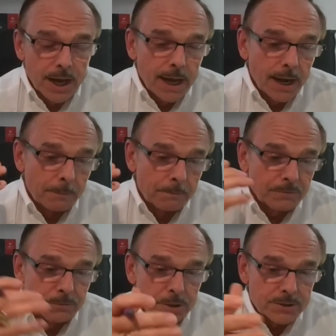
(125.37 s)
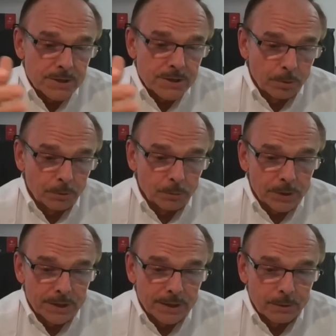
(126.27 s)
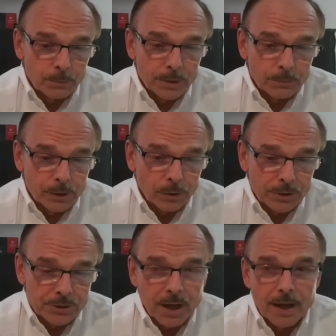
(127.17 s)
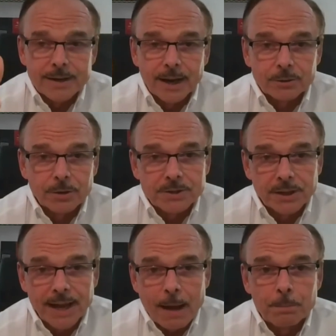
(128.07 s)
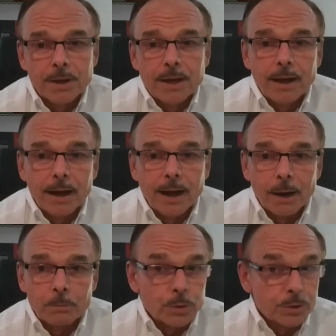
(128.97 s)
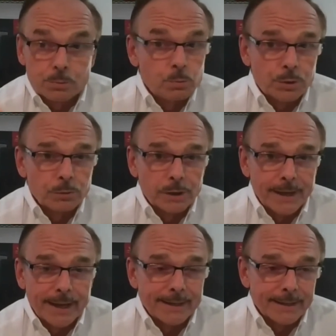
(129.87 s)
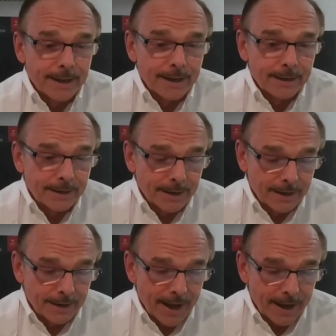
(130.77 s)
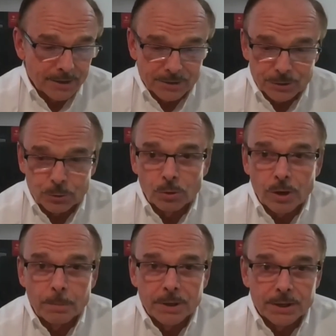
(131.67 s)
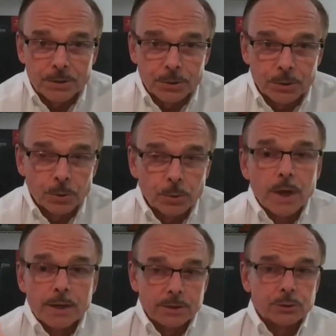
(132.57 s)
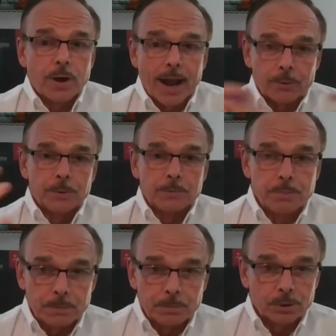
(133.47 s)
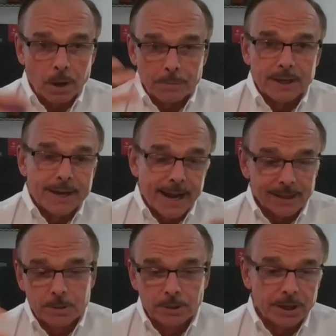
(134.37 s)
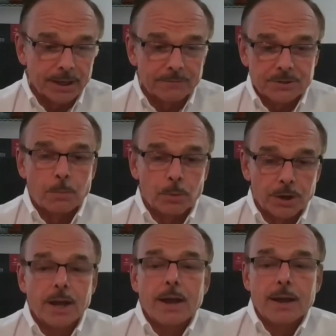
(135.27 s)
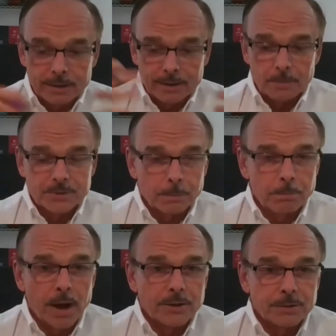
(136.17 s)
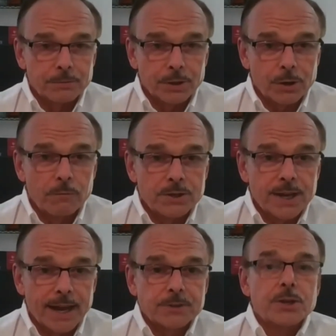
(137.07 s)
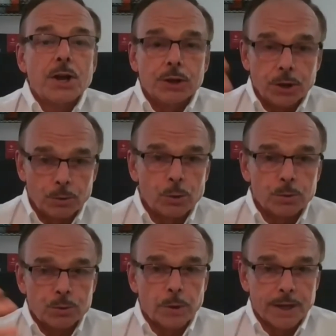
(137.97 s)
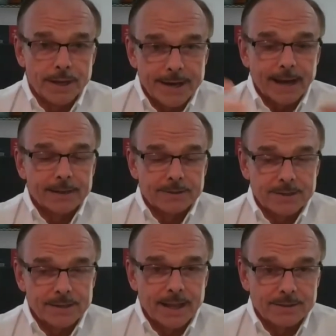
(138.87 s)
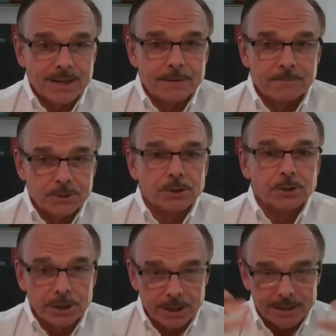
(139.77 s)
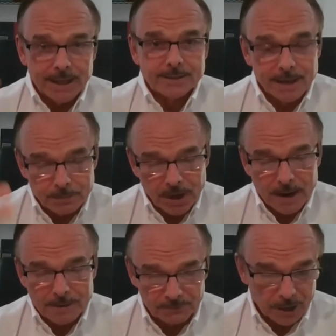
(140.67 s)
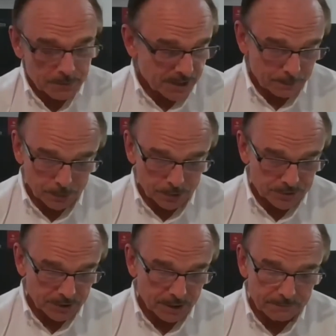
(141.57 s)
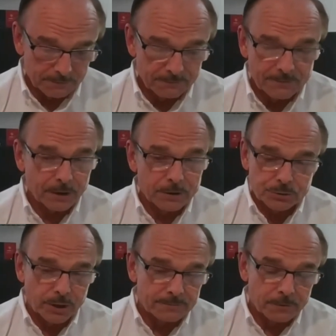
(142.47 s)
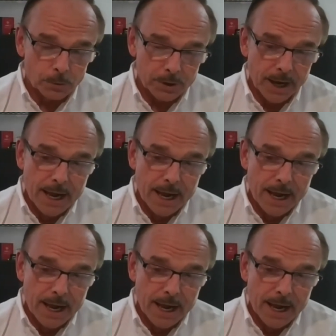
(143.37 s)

Um, for example, we, uh, we, we launched a contact tracing app um, which which really any uh, uh, access control company can do to track when people are coming in and out of the building. If someone comes up positive with a COVID test, you know, who was going in and out of the, that same facility in that same time frame as that person. You know, very straightforward.